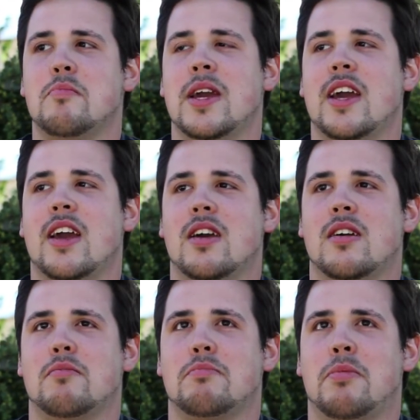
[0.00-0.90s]
But
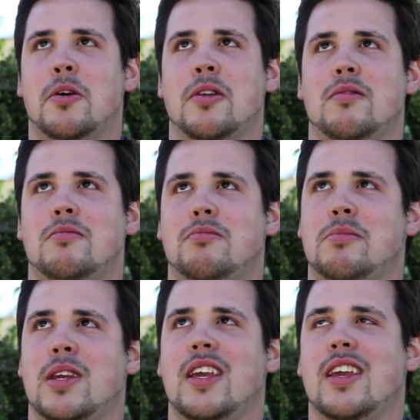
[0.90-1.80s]
put
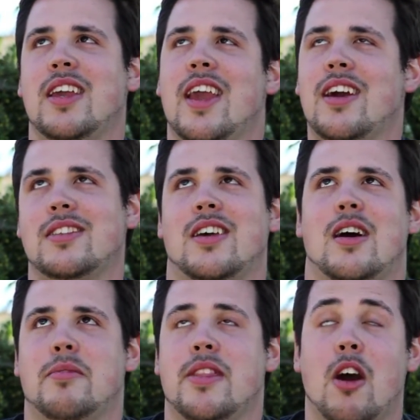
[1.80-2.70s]
being gay on
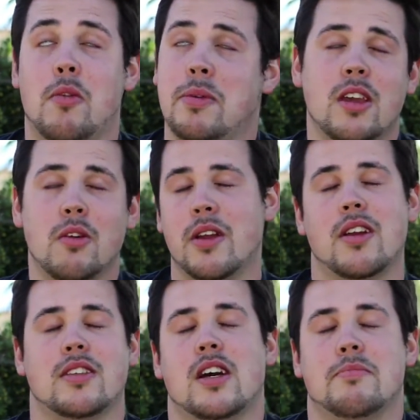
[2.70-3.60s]
top of that or being
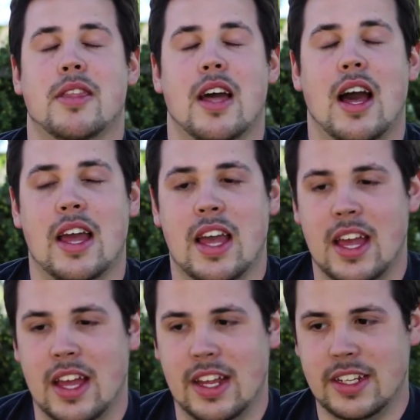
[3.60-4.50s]
queer on top of that
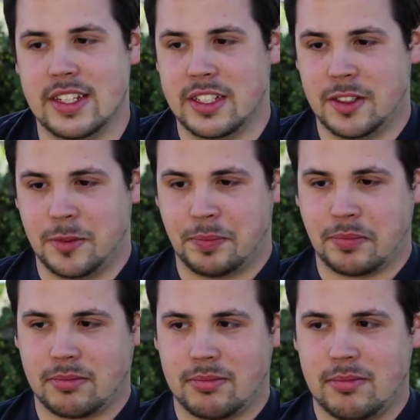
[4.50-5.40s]
and
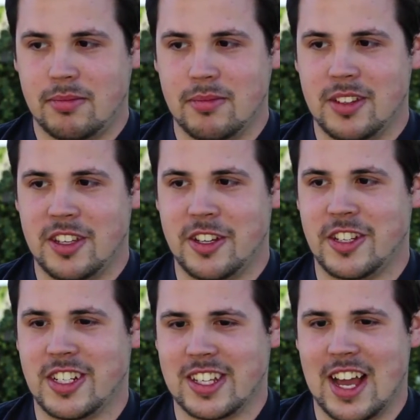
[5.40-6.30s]

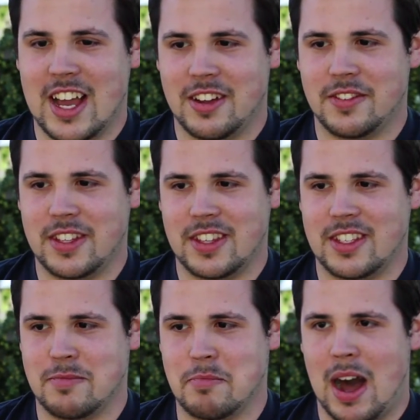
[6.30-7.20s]
you're just kind of in
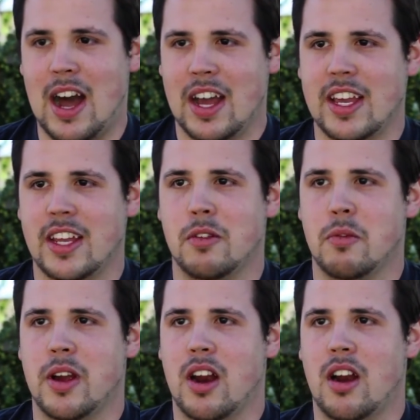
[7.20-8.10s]
this
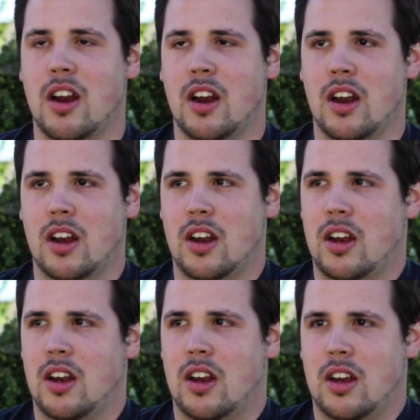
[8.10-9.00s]
bind where
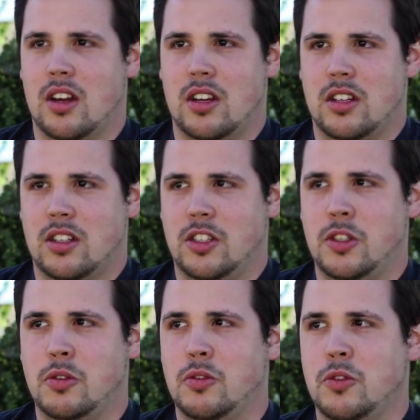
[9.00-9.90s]

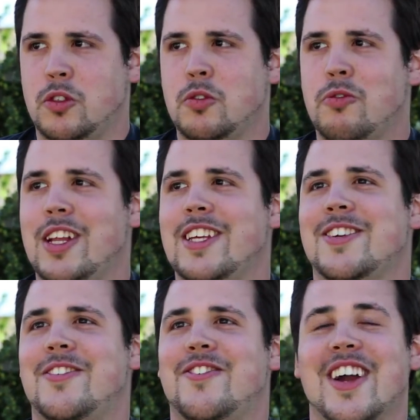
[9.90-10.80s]
you you really
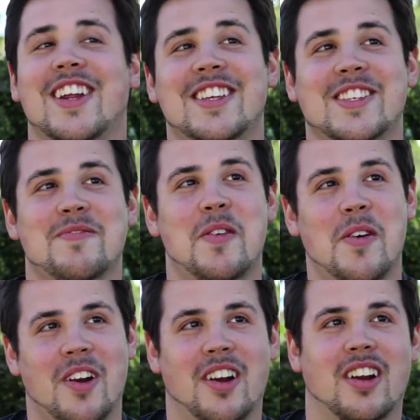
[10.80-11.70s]
don't find any
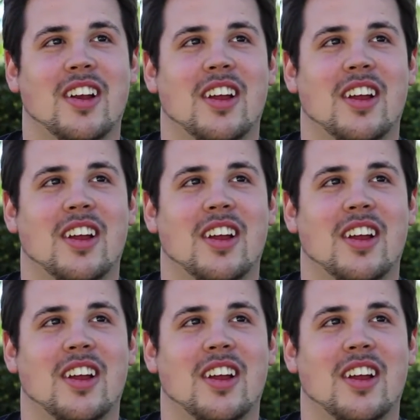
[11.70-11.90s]
support